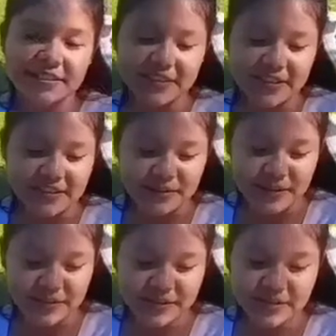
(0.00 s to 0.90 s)

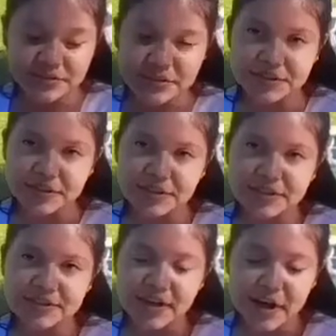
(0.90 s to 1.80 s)
assessment
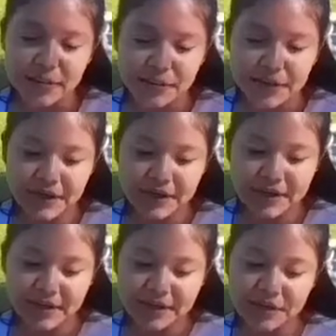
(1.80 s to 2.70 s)
results are being
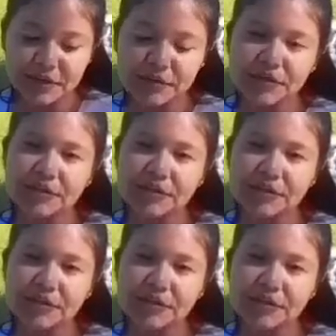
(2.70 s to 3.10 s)
used